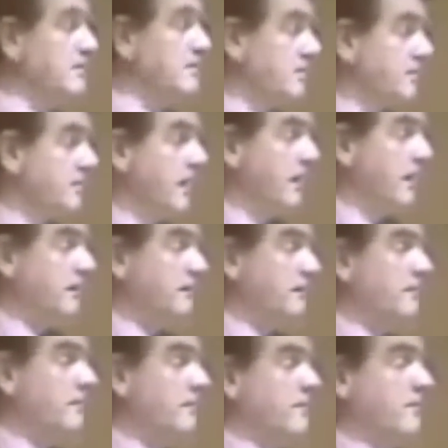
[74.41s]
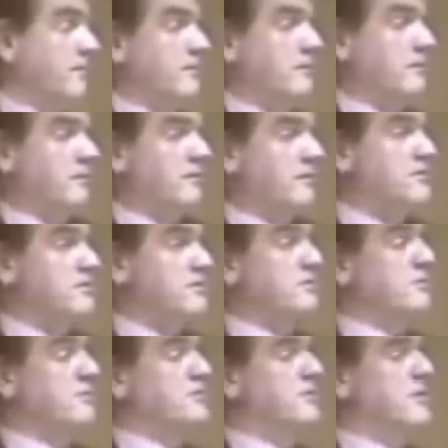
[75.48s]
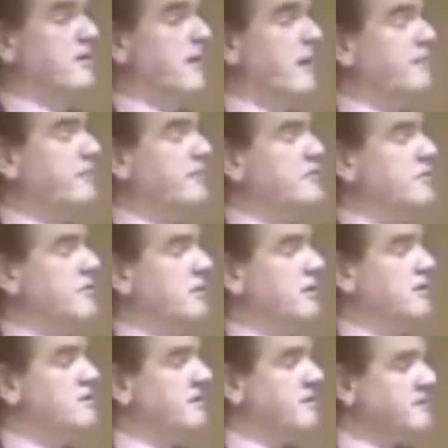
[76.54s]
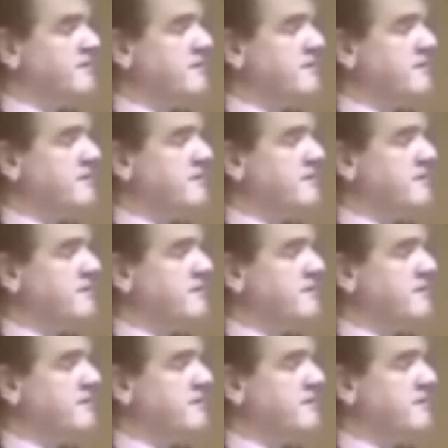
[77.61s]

It's in the diary. And this South African journalist,